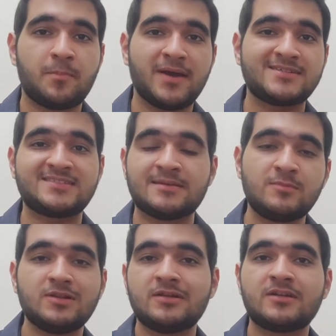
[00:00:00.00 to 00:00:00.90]
by
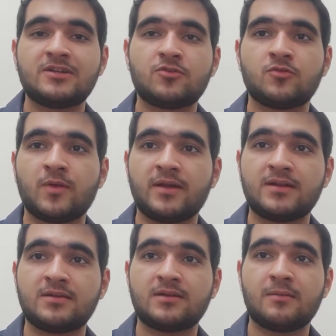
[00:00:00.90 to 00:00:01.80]
Stimulated
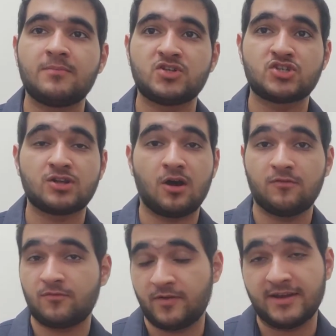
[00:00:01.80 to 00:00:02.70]
Emission
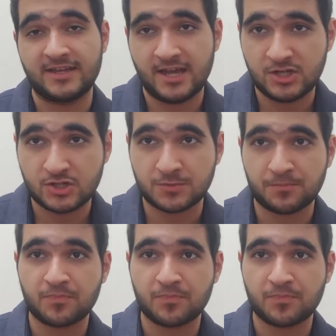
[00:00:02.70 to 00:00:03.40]
of Radiation.